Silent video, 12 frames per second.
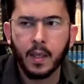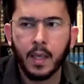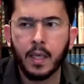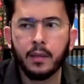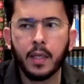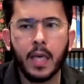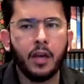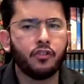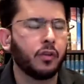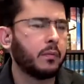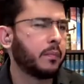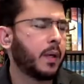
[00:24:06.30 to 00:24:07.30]

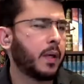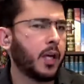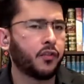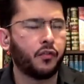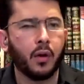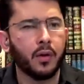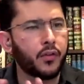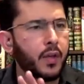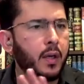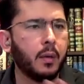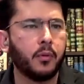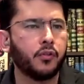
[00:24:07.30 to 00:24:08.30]
indication as far as the
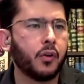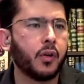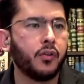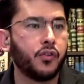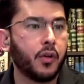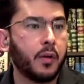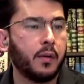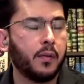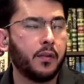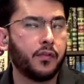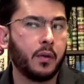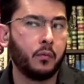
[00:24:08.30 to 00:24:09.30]
numbers are concerned in
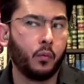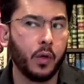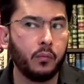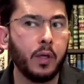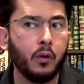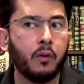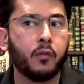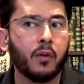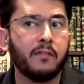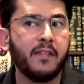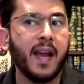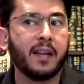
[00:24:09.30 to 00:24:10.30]
this. What we know for a
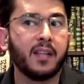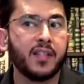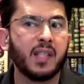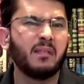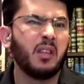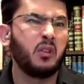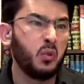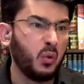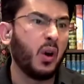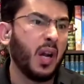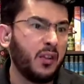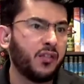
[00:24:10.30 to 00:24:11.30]
fact that 72
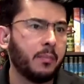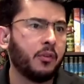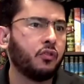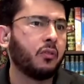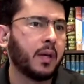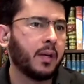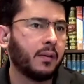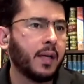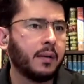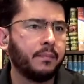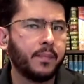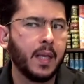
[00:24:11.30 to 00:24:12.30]
is the majority, right?
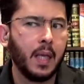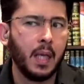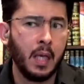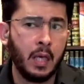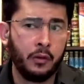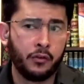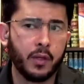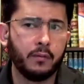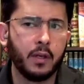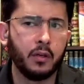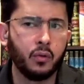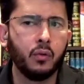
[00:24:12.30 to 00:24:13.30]

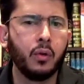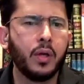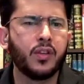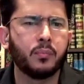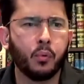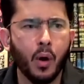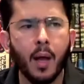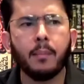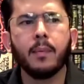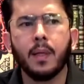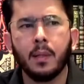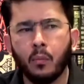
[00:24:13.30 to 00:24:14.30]
72 is
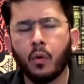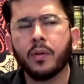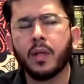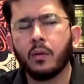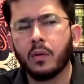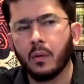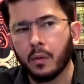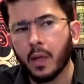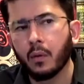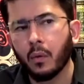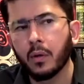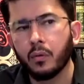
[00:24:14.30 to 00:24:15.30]
probably more than
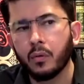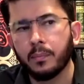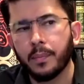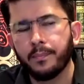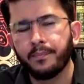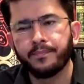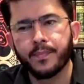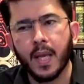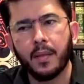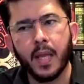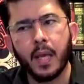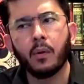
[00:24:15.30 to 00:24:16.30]
one group,
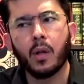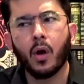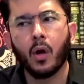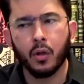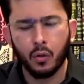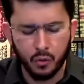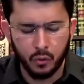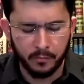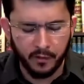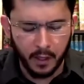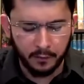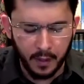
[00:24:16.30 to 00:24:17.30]
and they will all go to
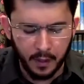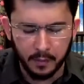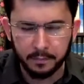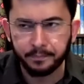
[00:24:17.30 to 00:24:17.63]
fire of hell.